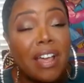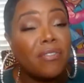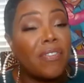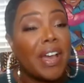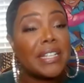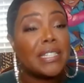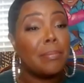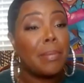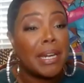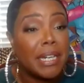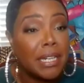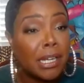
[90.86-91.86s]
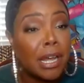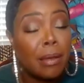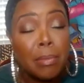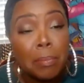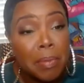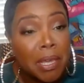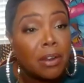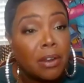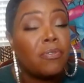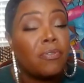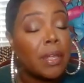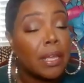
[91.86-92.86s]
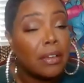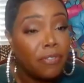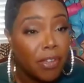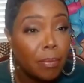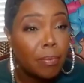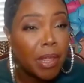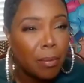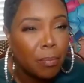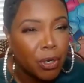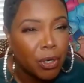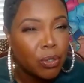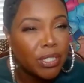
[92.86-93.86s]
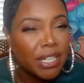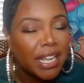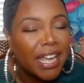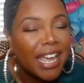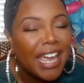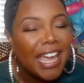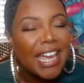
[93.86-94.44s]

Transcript: if I invite somebody to come and be in a film that I'm producing.